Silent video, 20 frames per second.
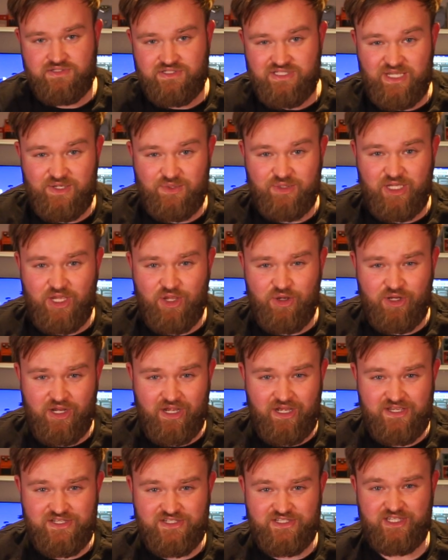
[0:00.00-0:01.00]
there we go
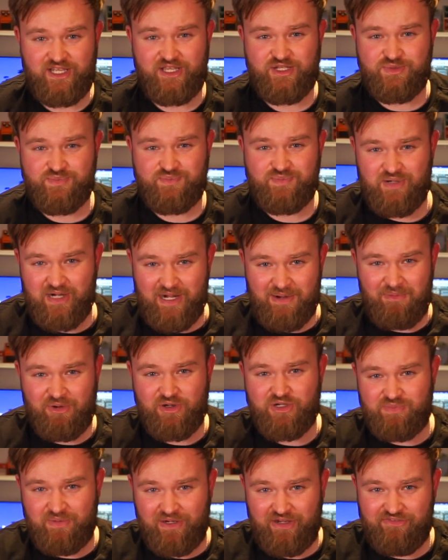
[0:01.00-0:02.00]
guys, that's pretty
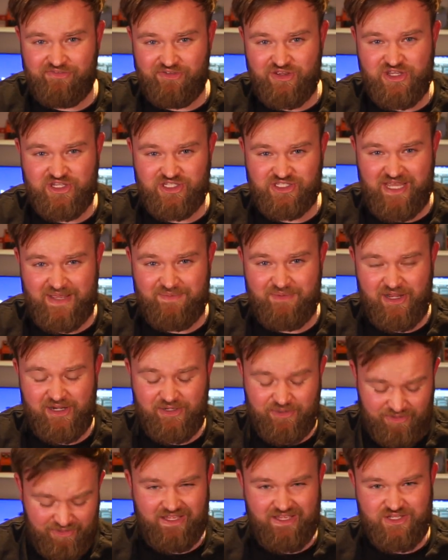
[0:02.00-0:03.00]
much my first
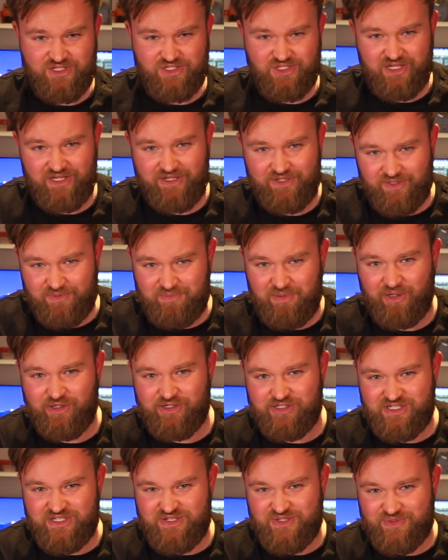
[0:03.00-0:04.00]
demo. So
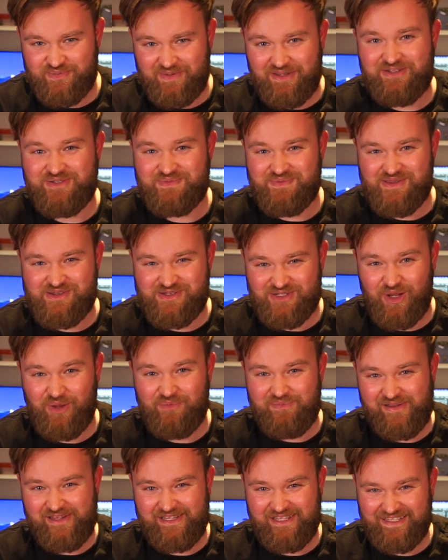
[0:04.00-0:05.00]
apologies if someone was a bit
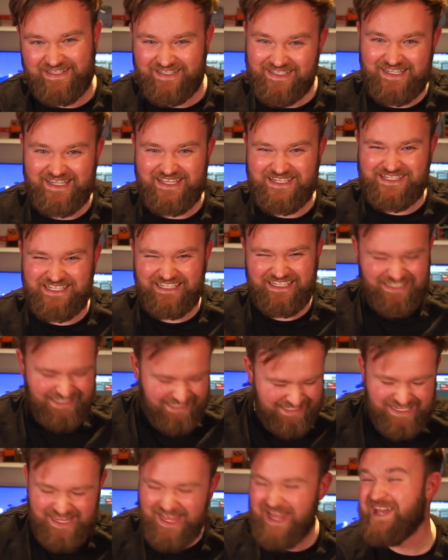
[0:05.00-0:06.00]
sloppy. It's
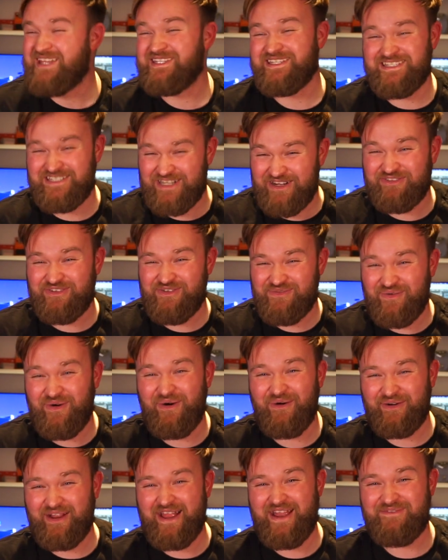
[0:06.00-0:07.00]
a different
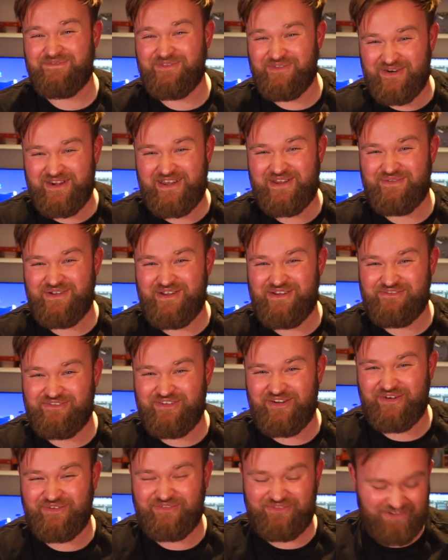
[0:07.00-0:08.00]
ball game when you're being
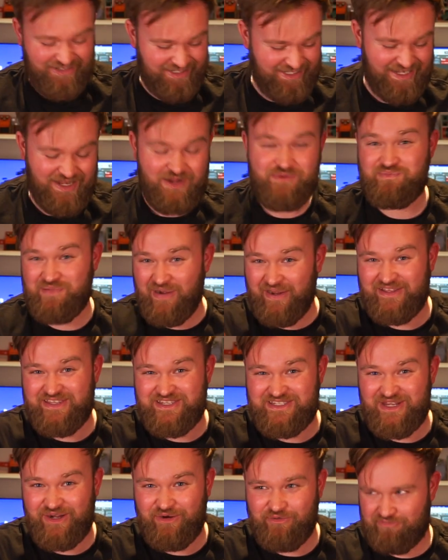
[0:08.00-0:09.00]
filmed by
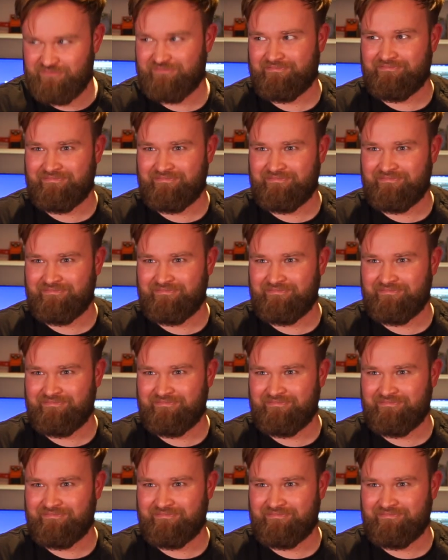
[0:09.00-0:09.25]
yourself.